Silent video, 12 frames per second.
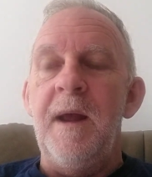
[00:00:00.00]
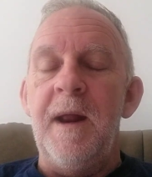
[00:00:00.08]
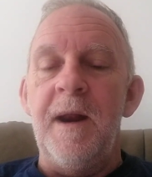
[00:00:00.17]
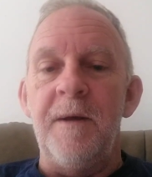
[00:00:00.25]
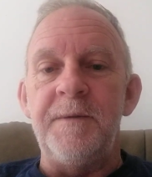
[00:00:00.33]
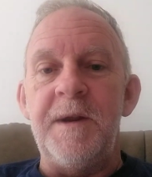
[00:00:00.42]

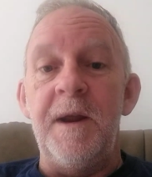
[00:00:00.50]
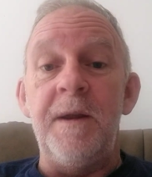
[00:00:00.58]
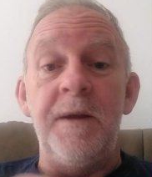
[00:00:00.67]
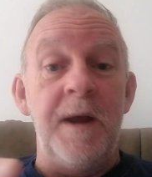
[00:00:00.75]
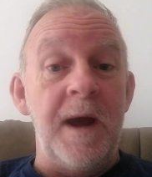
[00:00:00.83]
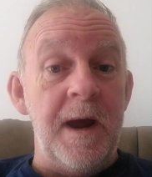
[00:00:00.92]
And I'll tell
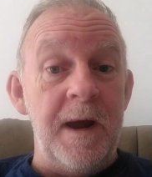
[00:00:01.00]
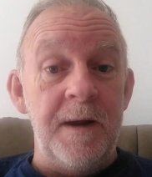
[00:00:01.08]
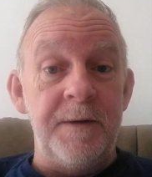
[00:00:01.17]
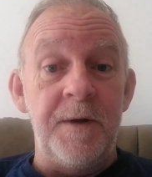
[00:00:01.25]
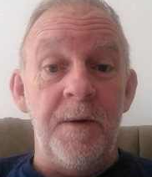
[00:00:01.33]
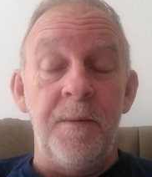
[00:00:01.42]
you how
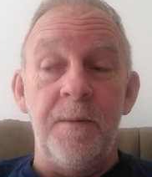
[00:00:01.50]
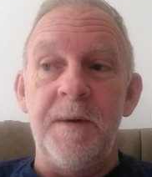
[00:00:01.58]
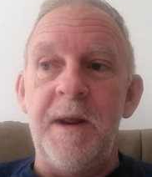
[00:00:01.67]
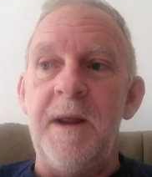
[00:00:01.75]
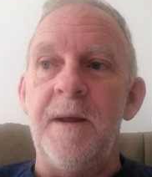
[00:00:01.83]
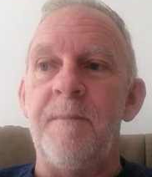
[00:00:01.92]
I told
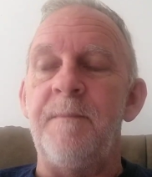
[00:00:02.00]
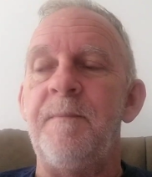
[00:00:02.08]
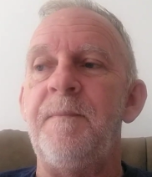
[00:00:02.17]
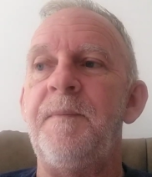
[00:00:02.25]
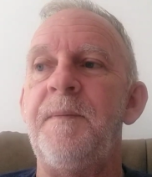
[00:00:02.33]
him.